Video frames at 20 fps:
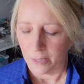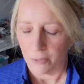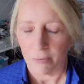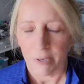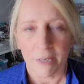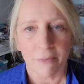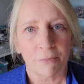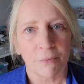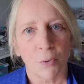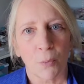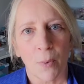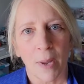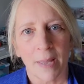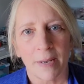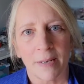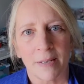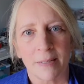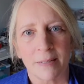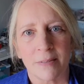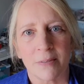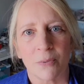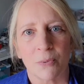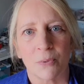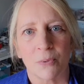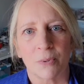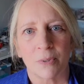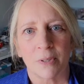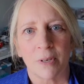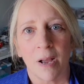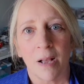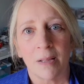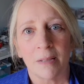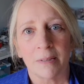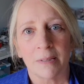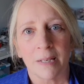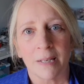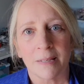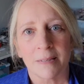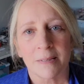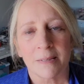great for weddings or
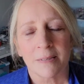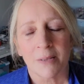holidays.